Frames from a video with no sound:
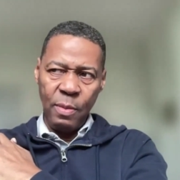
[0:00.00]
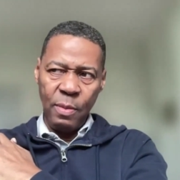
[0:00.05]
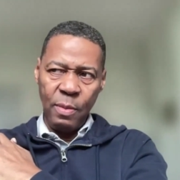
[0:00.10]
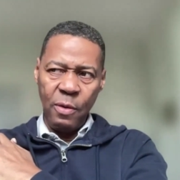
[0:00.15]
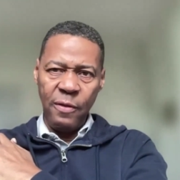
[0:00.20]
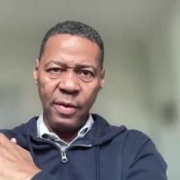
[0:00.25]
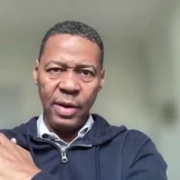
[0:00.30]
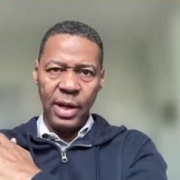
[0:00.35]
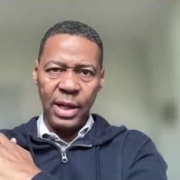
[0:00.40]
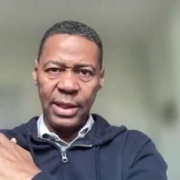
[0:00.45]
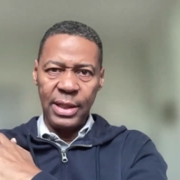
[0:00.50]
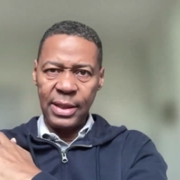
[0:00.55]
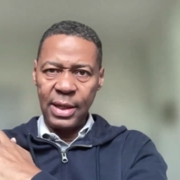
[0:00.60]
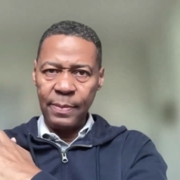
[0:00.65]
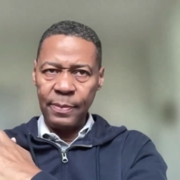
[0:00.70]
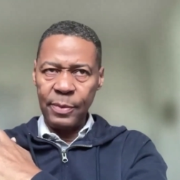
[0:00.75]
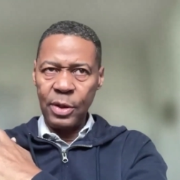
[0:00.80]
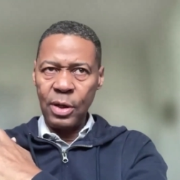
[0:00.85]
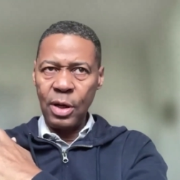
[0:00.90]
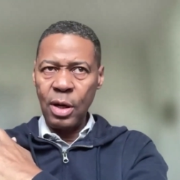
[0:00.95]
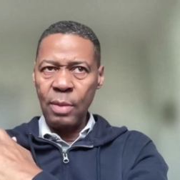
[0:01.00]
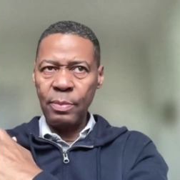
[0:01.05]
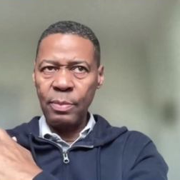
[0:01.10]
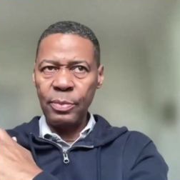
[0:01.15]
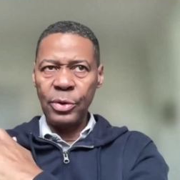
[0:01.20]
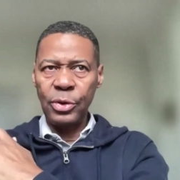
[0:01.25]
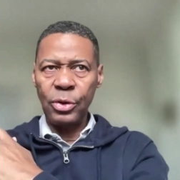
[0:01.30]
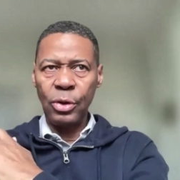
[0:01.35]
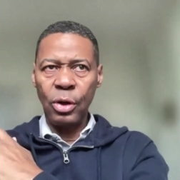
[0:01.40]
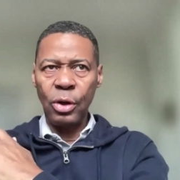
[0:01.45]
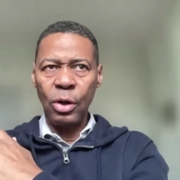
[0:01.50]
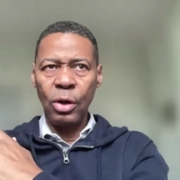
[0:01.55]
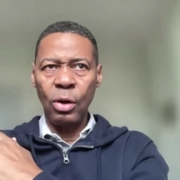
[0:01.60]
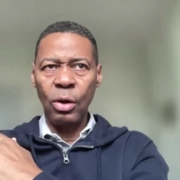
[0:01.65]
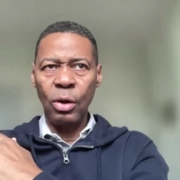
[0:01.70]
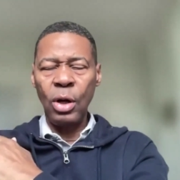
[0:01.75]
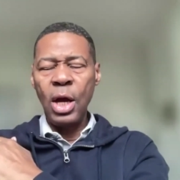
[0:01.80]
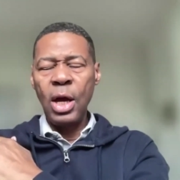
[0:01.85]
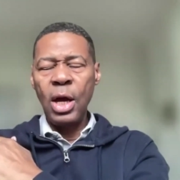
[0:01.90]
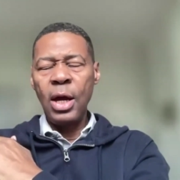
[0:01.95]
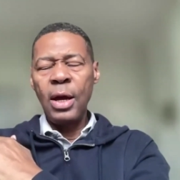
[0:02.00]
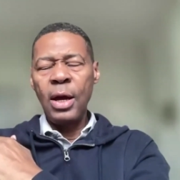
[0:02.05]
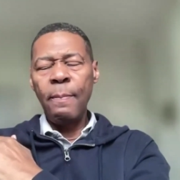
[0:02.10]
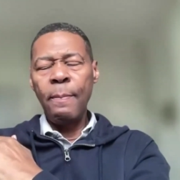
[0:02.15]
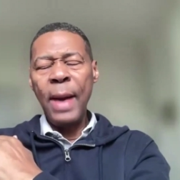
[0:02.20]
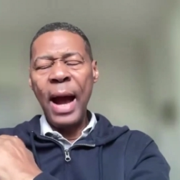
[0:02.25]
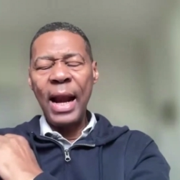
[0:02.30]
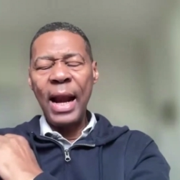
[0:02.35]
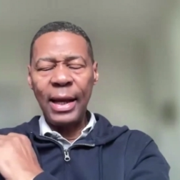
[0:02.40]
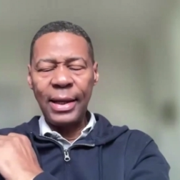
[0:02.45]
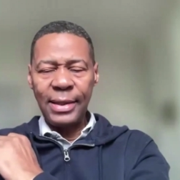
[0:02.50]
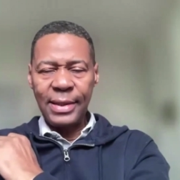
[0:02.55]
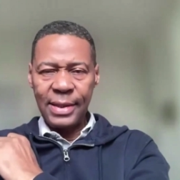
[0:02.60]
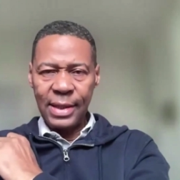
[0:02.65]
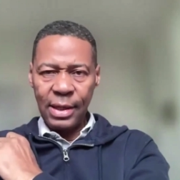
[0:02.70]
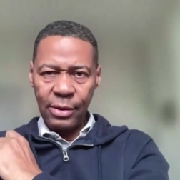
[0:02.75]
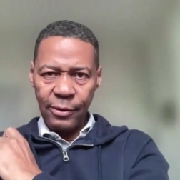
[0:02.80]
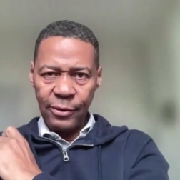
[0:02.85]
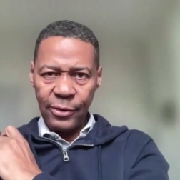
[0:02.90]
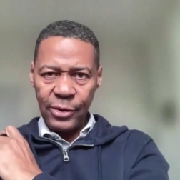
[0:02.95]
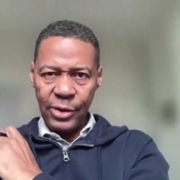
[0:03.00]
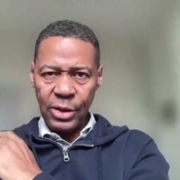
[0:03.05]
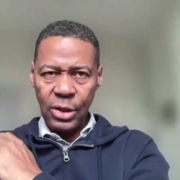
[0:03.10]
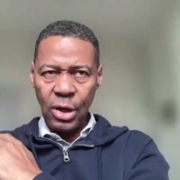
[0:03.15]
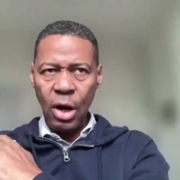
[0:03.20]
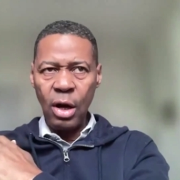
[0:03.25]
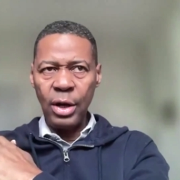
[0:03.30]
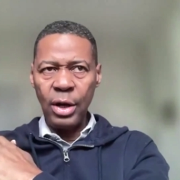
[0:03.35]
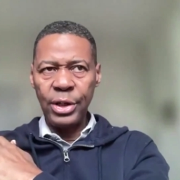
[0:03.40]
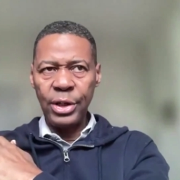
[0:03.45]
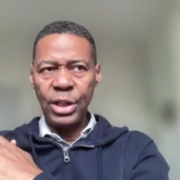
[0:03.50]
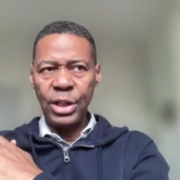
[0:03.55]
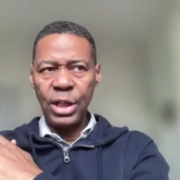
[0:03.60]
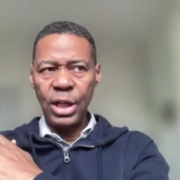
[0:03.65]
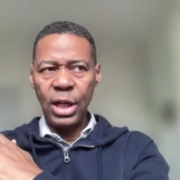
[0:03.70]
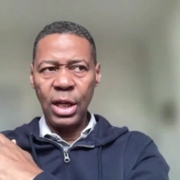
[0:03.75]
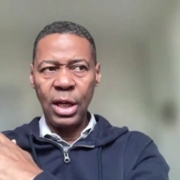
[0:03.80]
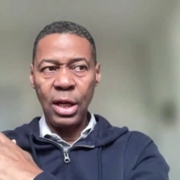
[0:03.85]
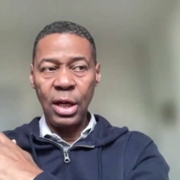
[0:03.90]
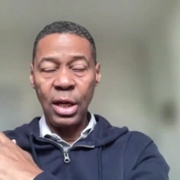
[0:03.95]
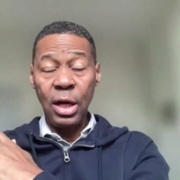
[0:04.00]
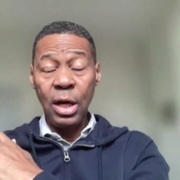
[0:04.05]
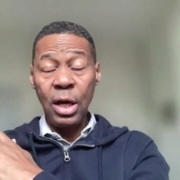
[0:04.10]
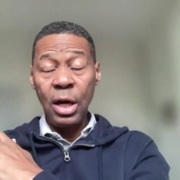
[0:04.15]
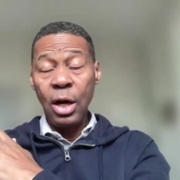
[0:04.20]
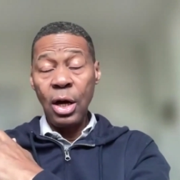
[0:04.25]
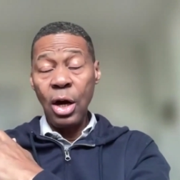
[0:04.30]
removing the symptoms or balancing the physiology,